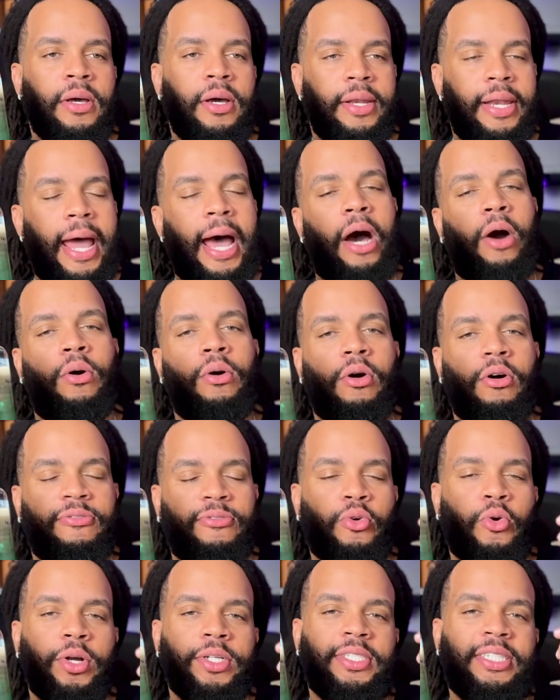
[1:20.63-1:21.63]
Now, of
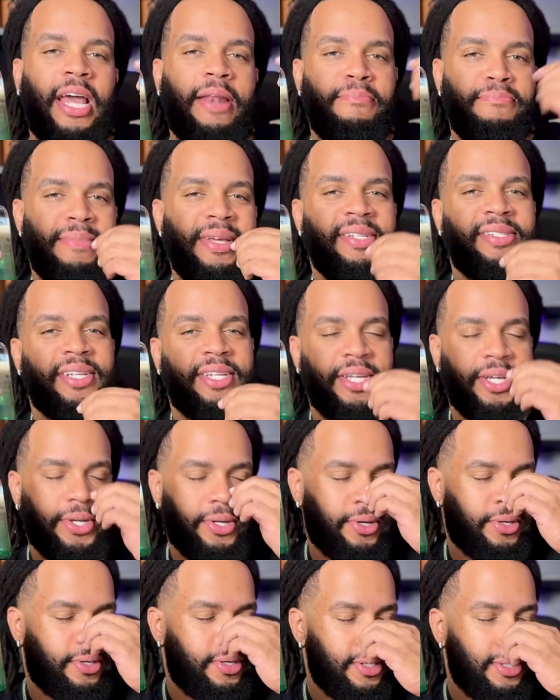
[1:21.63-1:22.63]
course, that mint in
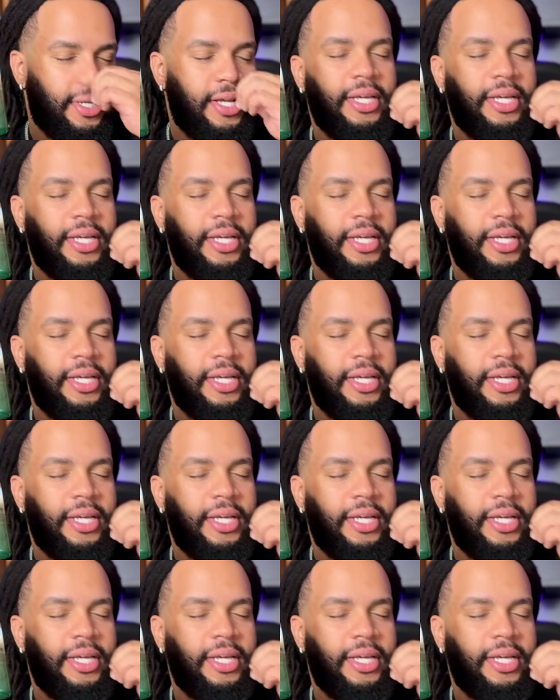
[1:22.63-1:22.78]
here